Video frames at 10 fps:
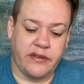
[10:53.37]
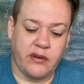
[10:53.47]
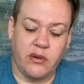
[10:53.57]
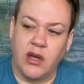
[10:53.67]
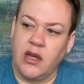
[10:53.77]

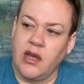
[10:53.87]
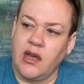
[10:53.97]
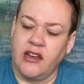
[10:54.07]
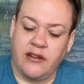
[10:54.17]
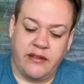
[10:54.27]
So
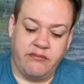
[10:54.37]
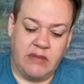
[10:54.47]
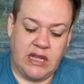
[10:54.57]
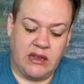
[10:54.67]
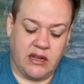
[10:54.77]
to
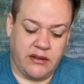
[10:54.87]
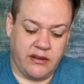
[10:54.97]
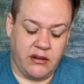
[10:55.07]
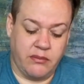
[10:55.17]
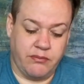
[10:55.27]
me,
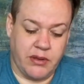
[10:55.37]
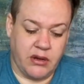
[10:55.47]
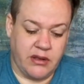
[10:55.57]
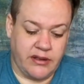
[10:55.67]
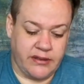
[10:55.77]
that's,
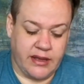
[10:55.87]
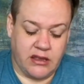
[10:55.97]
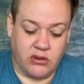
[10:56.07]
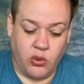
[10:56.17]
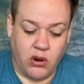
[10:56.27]
that's
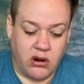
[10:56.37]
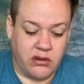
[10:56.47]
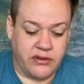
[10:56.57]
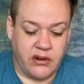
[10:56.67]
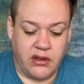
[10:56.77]
like the
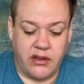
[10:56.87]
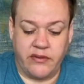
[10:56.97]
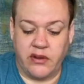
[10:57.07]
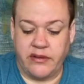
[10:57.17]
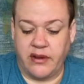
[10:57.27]
quarrels and all that
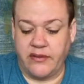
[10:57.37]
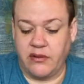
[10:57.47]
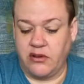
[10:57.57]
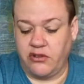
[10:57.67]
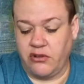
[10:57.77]
fun stuff,
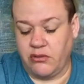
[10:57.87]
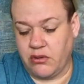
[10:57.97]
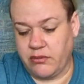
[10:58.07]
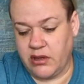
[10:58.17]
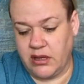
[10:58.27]
which
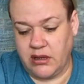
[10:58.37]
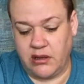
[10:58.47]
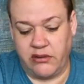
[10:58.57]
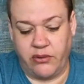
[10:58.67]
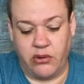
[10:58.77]
normally
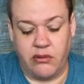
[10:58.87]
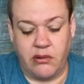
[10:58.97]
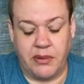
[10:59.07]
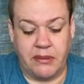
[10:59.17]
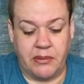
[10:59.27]
is for
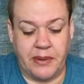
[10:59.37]
normal people.